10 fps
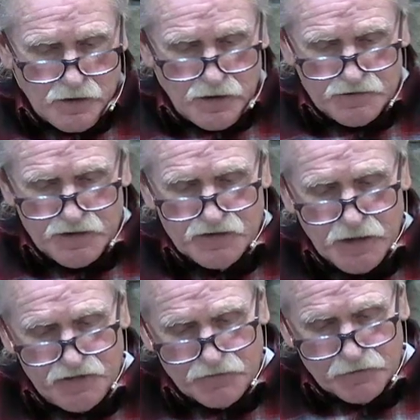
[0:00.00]
And then
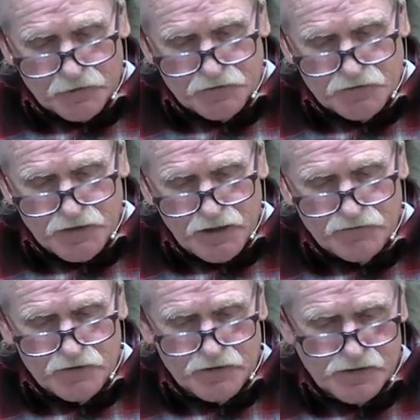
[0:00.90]
Nathan looked at
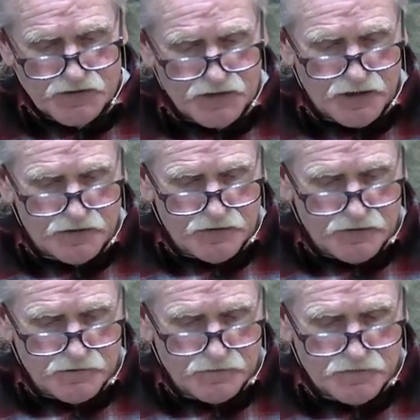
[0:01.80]
David and he said,
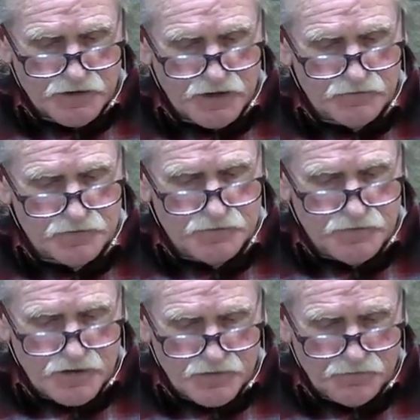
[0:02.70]
"David,
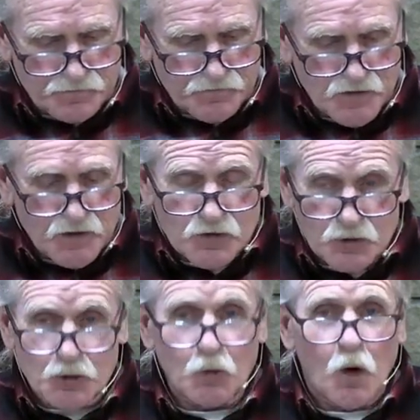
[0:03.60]

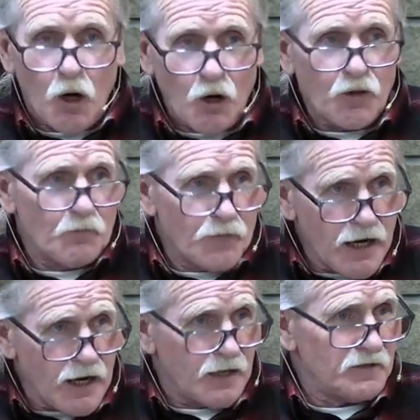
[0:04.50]
you are the
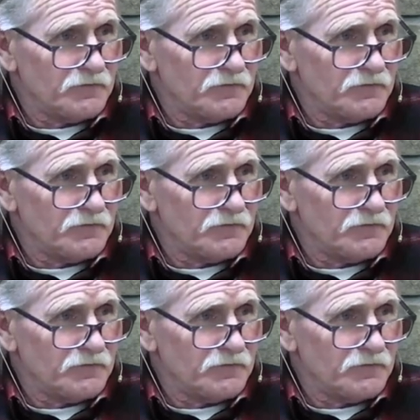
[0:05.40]
man."